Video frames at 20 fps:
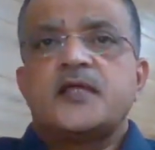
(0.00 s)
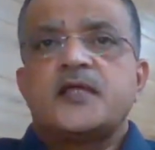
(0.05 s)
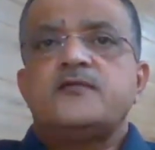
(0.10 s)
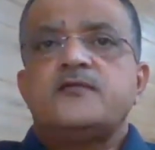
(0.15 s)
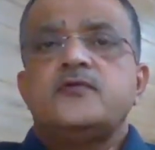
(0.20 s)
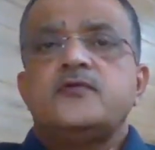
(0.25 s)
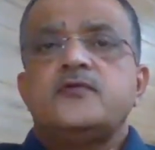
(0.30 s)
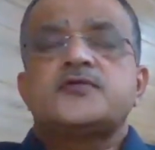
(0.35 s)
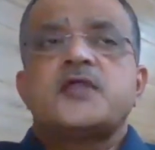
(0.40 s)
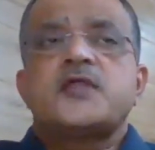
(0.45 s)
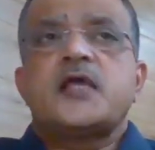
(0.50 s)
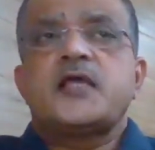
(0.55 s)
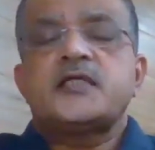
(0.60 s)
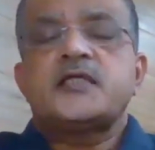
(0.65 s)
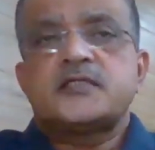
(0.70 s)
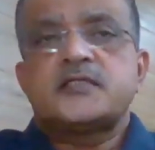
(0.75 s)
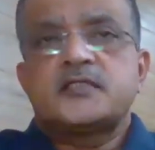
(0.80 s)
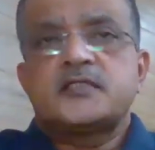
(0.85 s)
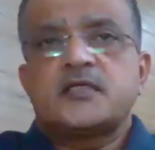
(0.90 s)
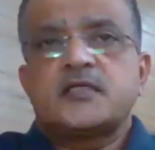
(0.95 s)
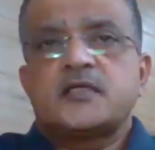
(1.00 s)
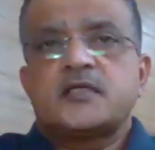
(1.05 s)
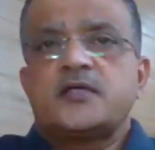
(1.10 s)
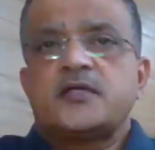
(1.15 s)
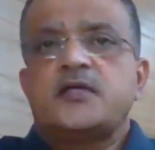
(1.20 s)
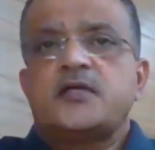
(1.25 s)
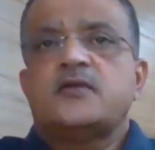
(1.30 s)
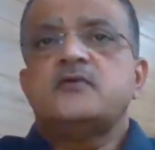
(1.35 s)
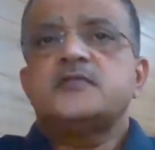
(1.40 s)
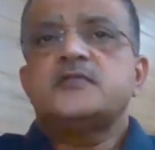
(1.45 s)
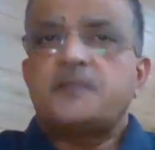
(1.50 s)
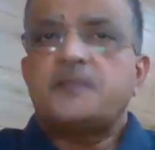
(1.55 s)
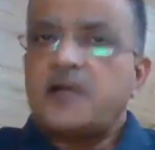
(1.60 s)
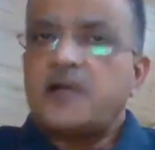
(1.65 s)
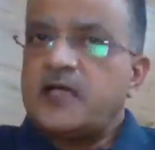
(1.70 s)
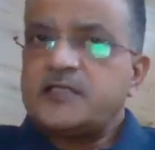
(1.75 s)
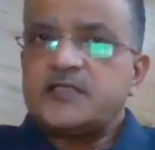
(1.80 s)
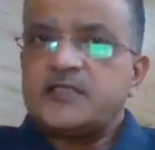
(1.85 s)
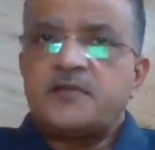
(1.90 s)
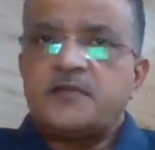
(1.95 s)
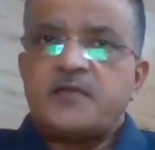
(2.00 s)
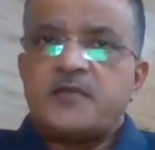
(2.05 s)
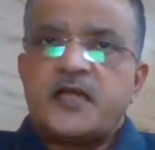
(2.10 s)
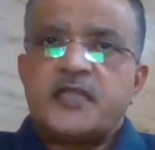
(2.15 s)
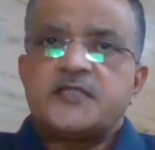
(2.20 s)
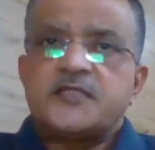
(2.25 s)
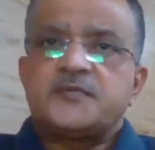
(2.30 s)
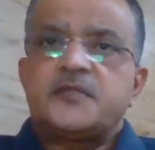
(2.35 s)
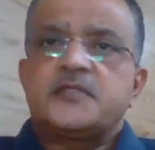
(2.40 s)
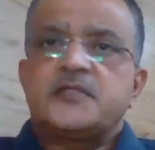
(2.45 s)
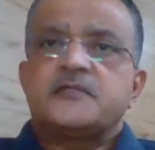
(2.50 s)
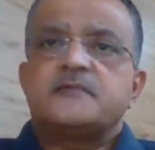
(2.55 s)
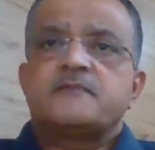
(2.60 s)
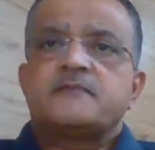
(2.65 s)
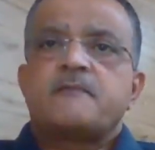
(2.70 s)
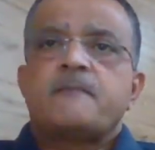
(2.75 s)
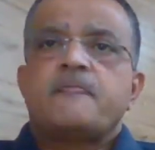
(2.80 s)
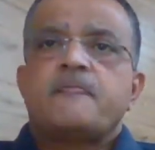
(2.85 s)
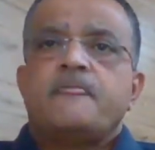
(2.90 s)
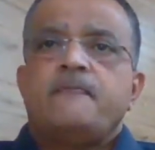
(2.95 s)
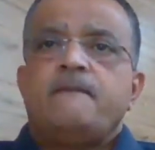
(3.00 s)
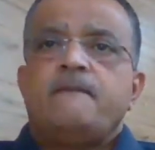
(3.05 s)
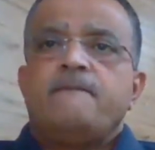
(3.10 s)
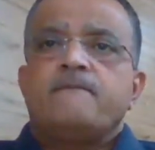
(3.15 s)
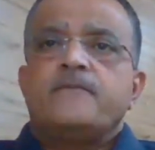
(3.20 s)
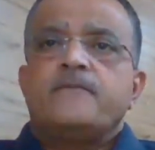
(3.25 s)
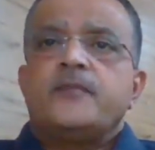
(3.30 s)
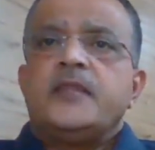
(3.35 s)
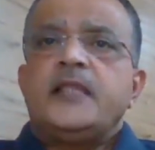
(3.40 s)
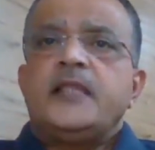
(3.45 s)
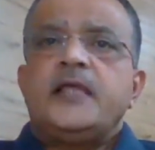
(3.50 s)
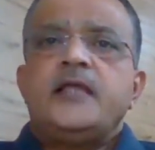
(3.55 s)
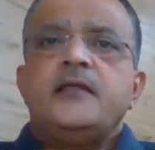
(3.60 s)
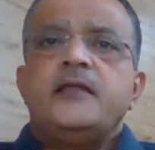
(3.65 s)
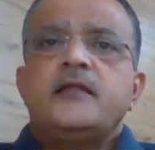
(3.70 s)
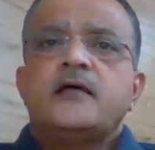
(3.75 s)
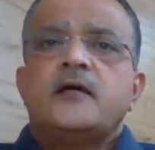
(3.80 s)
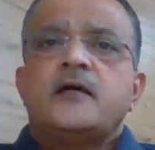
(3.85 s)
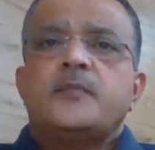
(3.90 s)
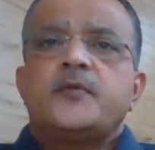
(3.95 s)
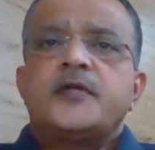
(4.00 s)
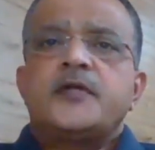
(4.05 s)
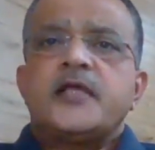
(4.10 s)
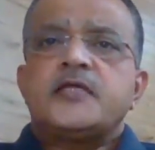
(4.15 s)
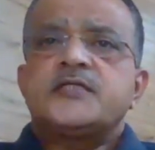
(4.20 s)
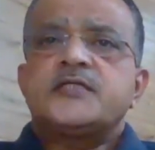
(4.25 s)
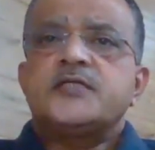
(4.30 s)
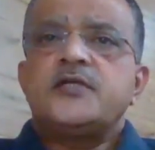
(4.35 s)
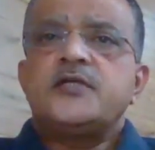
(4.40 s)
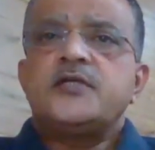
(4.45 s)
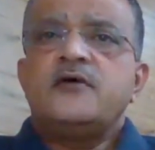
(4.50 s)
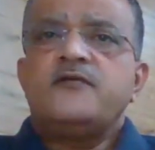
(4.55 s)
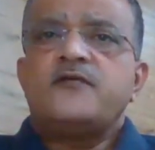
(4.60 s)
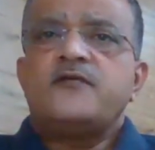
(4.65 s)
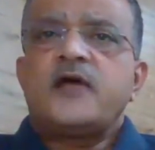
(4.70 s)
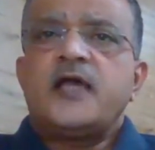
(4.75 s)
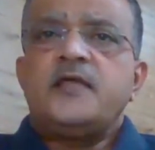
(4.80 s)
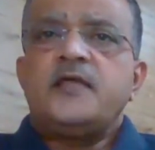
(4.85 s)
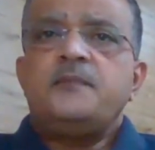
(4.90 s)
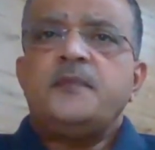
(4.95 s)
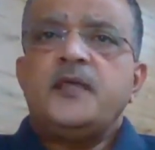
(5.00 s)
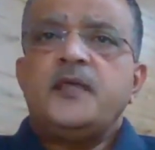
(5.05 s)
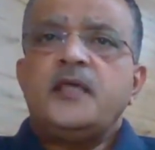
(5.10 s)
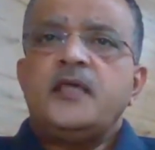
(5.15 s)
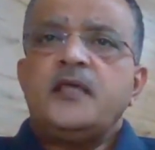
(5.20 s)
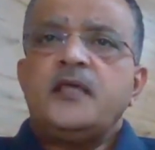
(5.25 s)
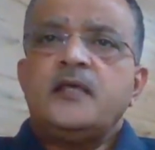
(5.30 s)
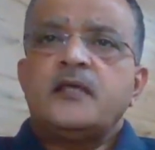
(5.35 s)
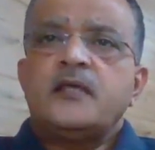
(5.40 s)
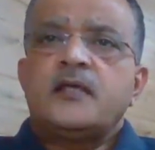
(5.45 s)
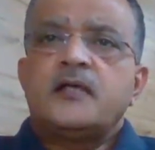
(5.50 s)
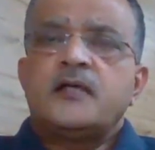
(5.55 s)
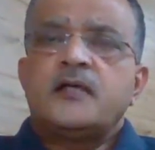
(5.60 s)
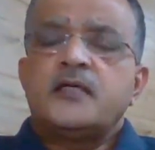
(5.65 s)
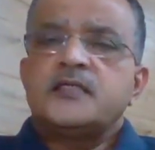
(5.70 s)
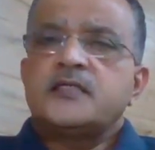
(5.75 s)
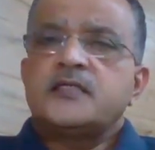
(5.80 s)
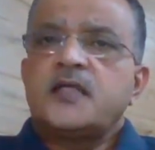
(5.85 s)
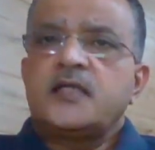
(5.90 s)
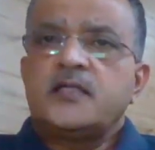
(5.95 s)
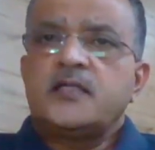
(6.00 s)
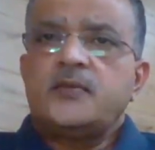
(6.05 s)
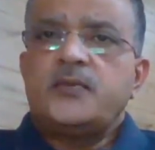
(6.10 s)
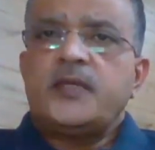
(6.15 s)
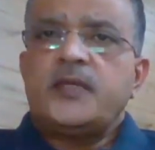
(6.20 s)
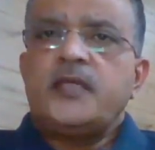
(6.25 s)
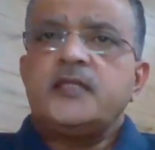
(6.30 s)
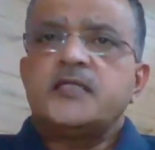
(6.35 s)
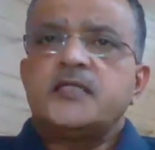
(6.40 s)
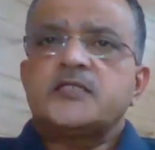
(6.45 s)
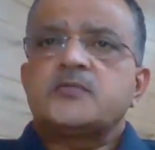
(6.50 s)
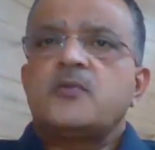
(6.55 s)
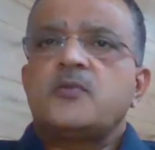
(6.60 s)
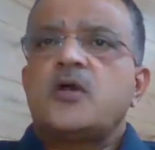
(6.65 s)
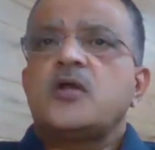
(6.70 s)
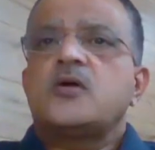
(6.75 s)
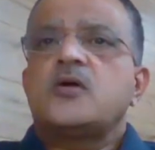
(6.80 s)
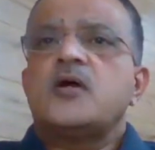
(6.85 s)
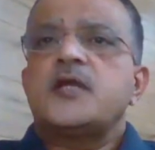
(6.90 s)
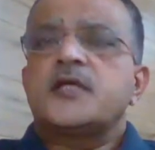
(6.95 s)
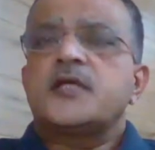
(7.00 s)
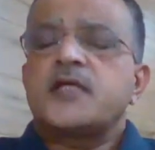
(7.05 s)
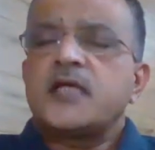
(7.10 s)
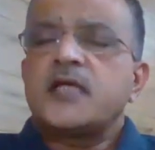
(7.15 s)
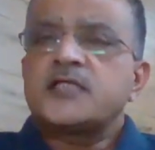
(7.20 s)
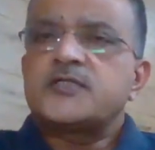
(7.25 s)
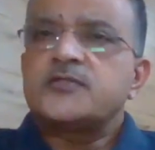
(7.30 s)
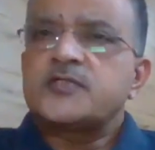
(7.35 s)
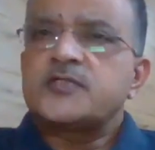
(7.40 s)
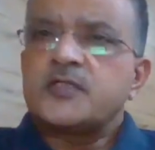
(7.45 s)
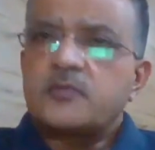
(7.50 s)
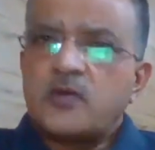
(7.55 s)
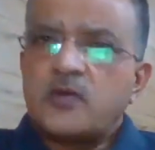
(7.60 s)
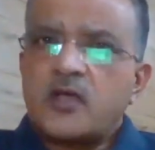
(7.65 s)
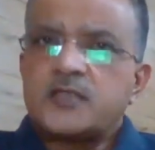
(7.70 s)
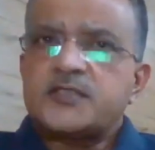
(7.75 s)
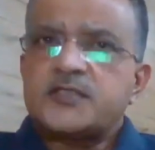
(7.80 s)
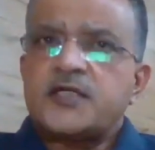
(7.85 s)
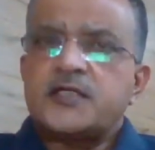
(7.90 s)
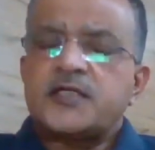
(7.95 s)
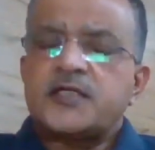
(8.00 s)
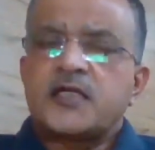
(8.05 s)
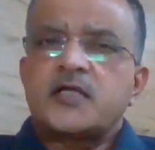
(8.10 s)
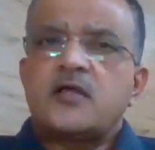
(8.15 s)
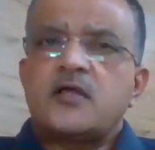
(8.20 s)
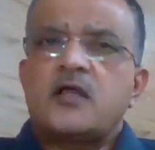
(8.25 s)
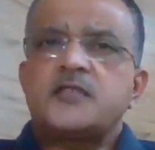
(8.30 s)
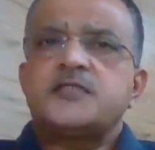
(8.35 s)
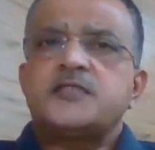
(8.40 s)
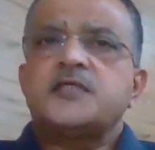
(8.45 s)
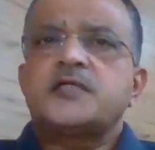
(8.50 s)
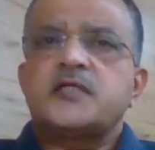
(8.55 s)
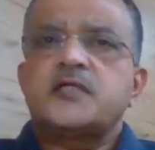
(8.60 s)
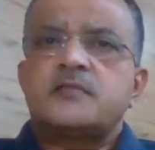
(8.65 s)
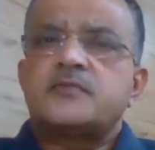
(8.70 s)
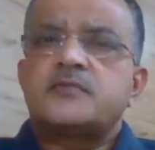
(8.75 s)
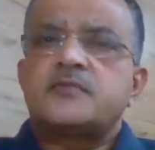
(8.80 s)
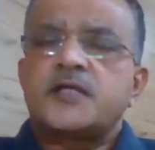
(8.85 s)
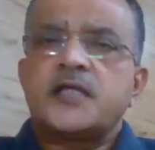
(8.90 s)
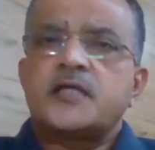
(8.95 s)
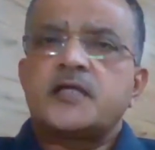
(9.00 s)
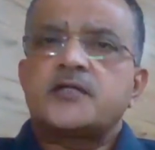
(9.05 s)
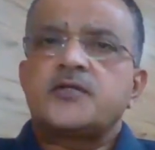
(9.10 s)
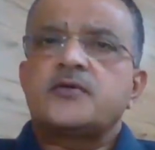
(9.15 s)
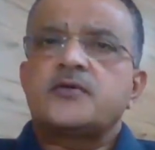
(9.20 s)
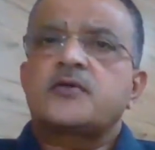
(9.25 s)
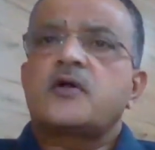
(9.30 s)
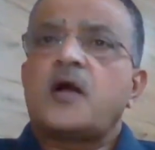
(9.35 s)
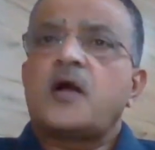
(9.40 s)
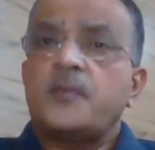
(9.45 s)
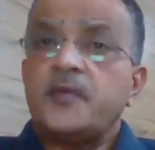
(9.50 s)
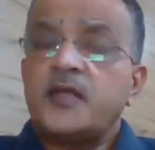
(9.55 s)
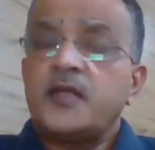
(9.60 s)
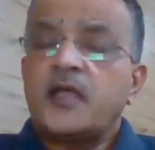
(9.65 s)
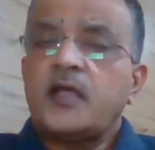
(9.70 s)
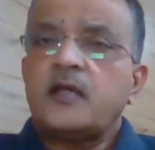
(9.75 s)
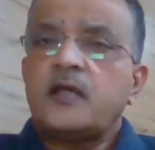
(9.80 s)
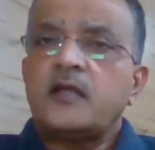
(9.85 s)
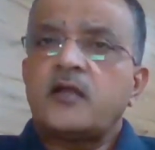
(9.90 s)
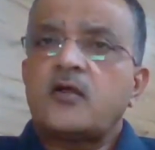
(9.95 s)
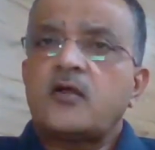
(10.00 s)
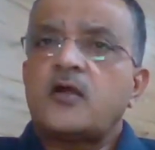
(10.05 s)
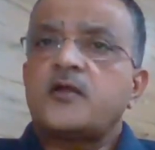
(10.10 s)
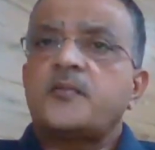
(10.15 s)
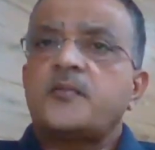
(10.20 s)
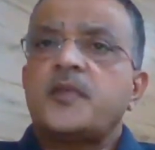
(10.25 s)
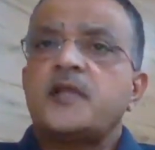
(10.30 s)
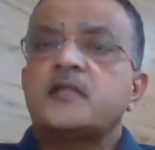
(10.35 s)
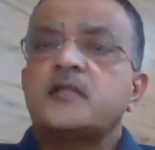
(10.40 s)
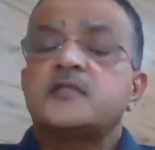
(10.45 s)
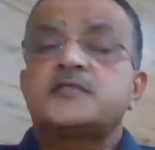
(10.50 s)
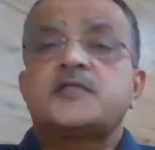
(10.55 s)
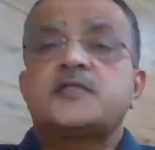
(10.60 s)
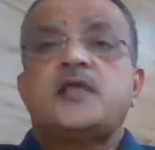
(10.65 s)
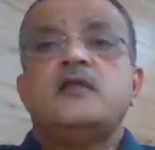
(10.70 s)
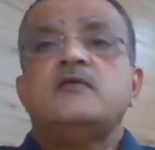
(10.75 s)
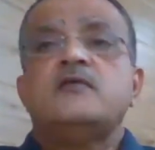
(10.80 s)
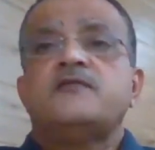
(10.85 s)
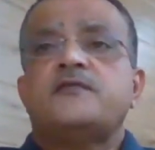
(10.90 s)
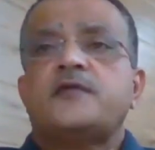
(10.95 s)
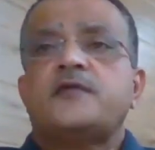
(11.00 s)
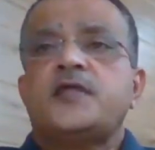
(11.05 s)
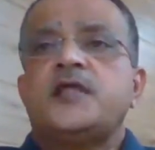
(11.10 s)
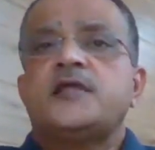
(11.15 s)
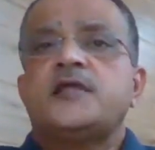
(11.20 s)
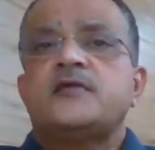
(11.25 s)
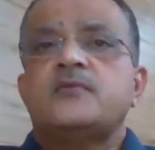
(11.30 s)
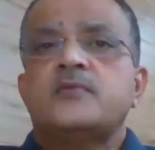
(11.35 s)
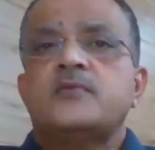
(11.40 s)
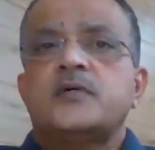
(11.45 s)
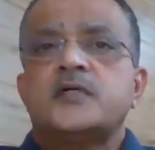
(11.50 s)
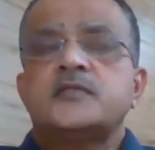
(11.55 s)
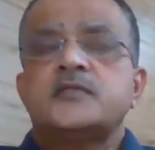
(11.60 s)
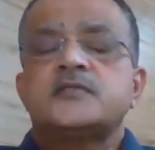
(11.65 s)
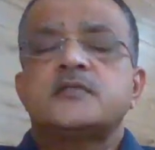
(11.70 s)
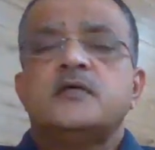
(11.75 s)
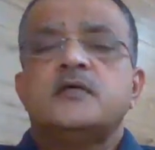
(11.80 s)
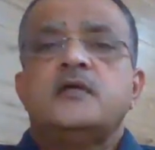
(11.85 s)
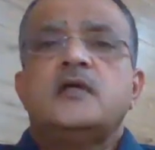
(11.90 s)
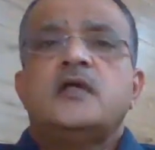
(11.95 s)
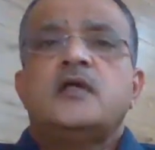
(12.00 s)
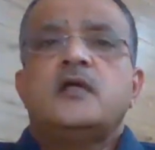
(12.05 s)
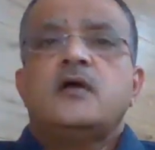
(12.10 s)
revolutionize the supply chain management. Then protection of IP is another way. The small contracts using blockchain technology can protect your copyright and automate the sale of creative works